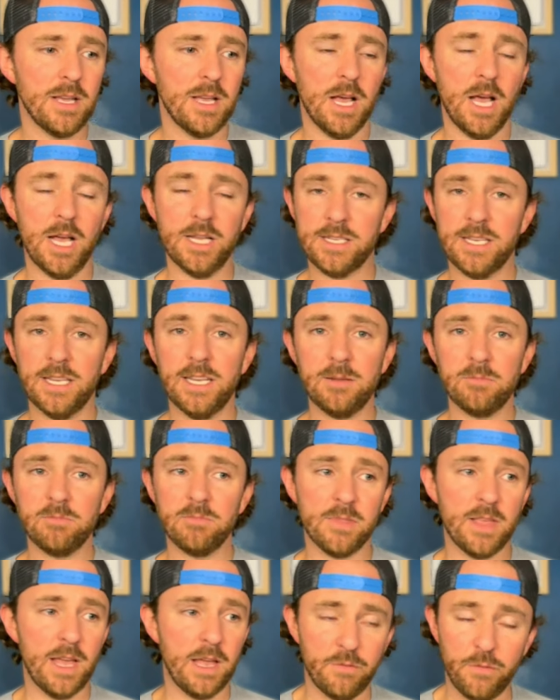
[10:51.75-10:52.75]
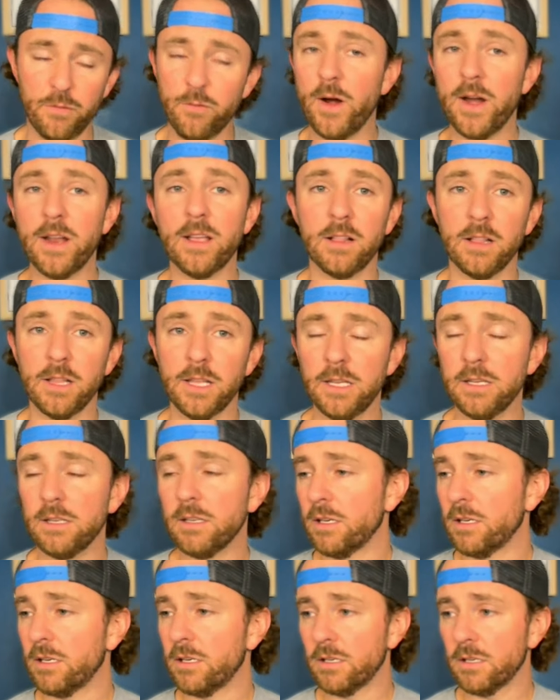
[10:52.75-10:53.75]
a team that frankly
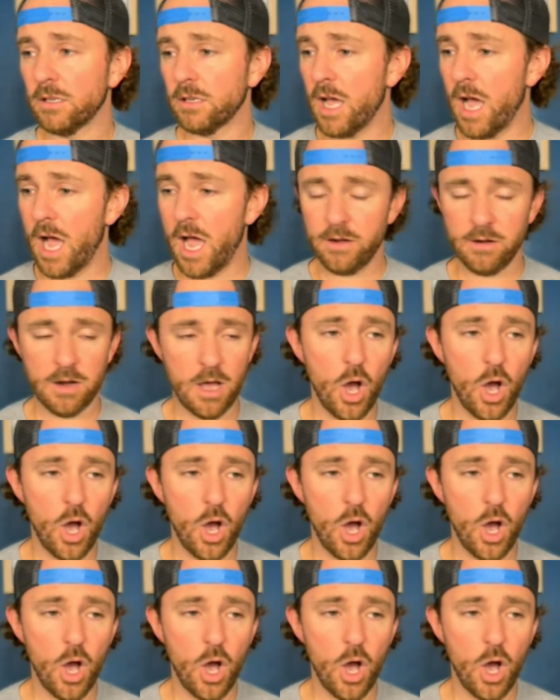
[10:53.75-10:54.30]
got